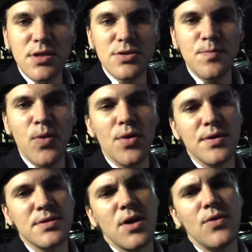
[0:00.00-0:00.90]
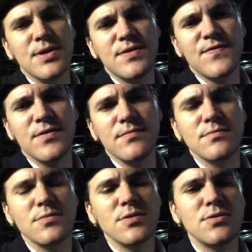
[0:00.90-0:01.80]
Stories Report, as always,
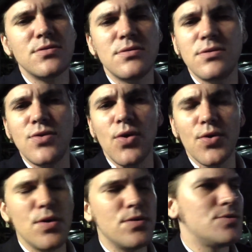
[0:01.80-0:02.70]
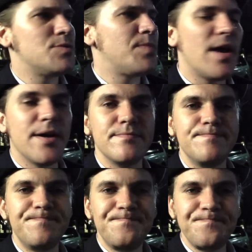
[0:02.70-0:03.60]
from Tokyo, Japan.
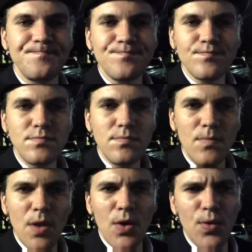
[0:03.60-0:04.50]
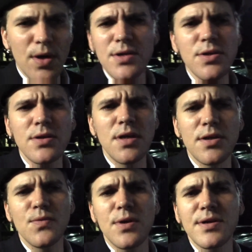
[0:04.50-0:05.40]
We're going to do
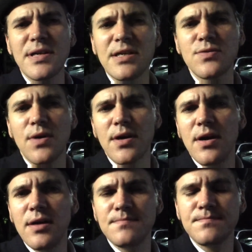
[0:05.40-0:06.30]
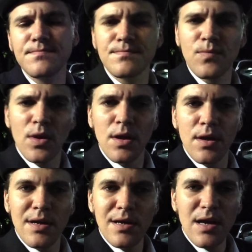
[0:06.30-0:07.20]
another one of these where
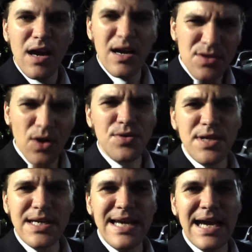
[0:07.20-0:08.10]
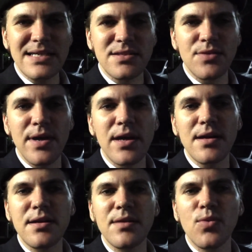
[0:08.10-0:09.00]
I'll talk to you guys
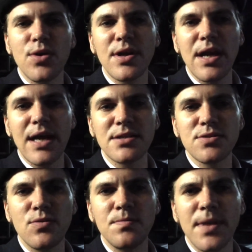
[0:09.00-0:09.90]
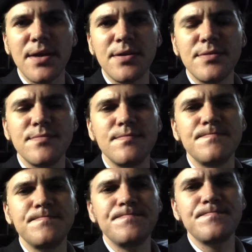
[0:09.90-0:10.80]
directly in a more casual manner.
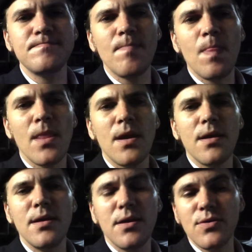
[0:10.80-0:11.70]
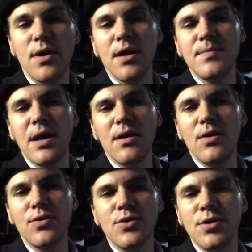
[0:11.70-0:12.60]
Here right in my
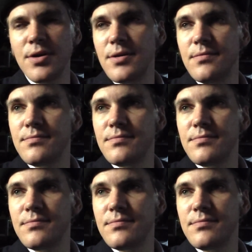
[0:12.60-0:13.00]
local hood.